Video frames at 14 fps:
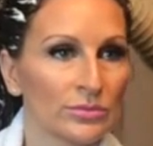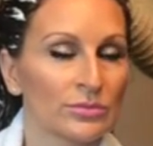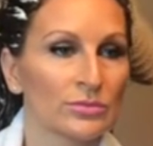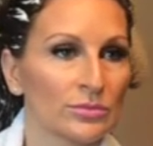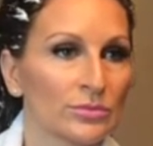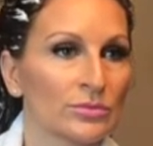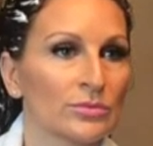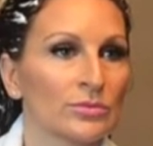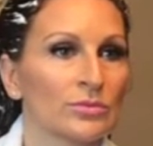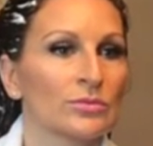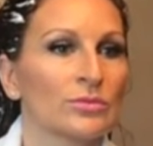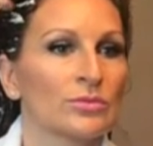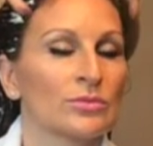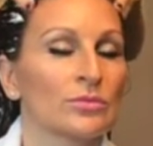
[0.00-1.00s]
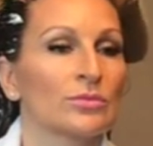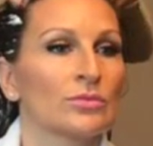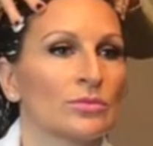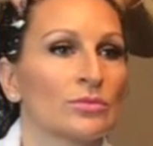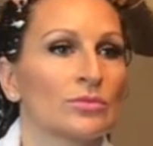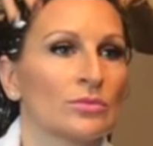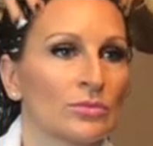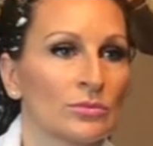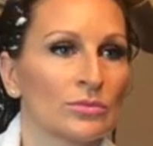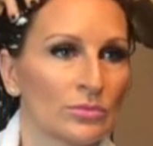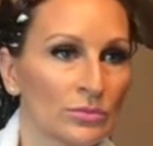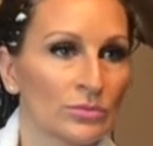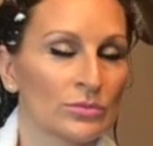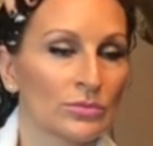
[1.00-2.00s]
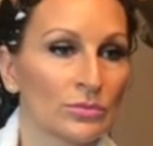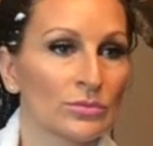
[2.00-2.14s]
Because we all know clean hair